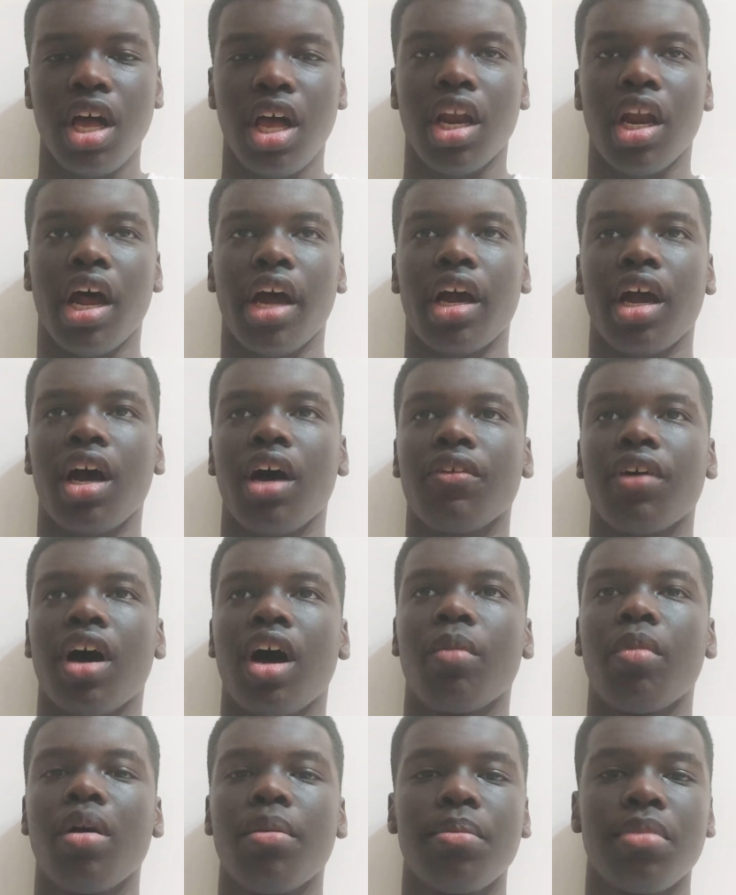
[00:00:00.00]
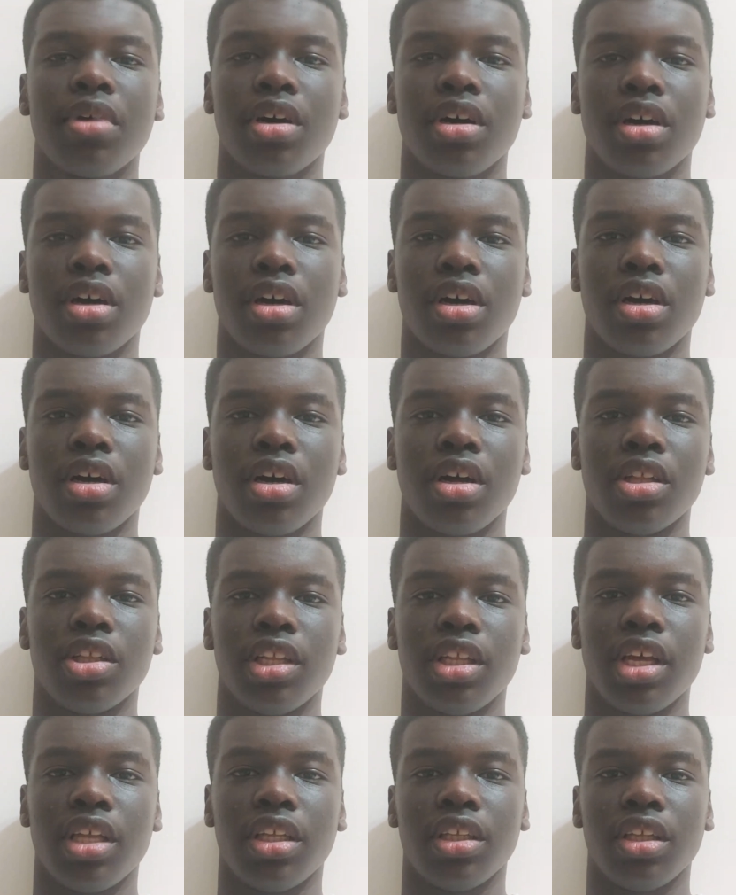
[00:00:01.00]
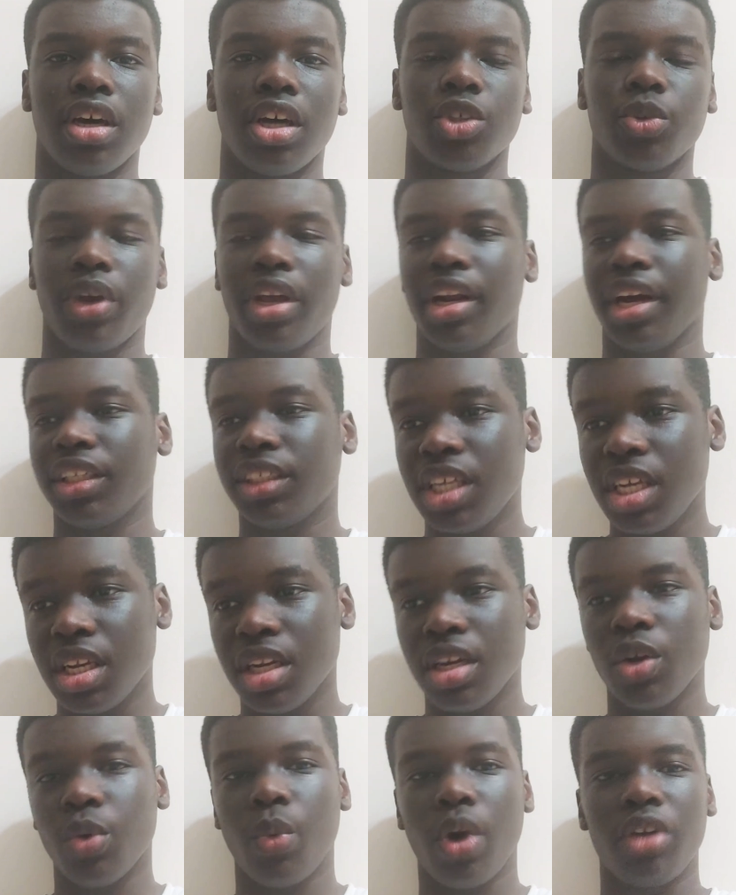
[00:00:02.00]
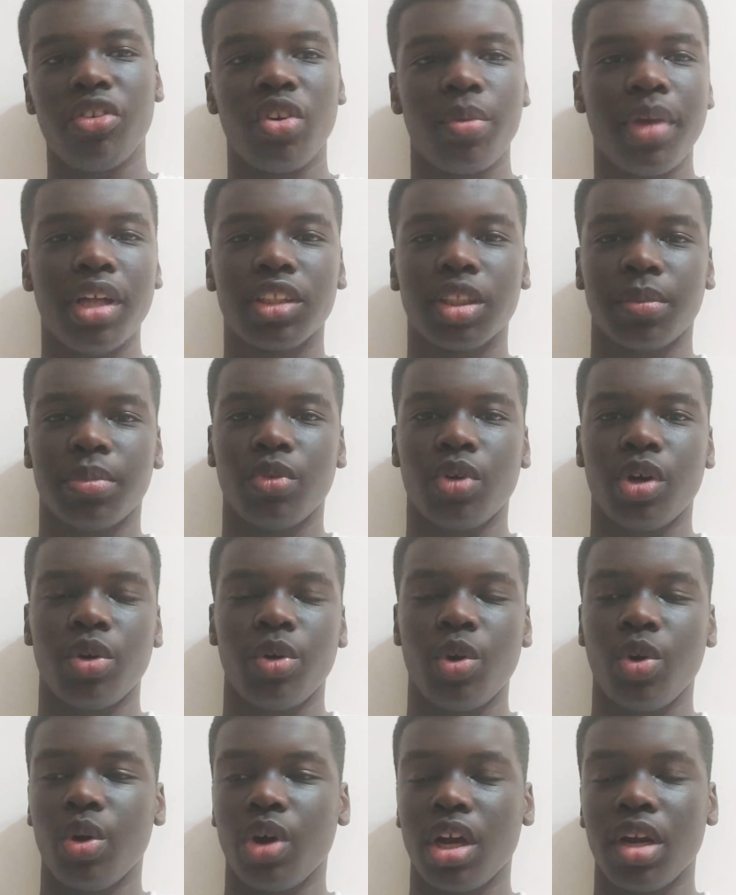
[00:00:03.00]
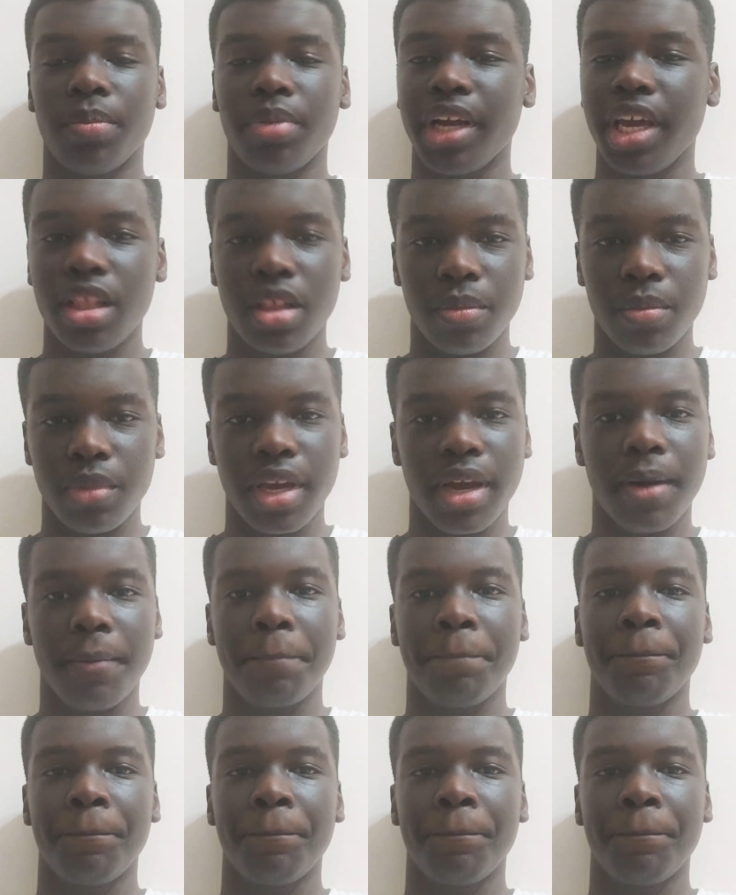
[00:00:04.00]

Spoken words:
Like I remember in 2019 when we were going to play them, yeah,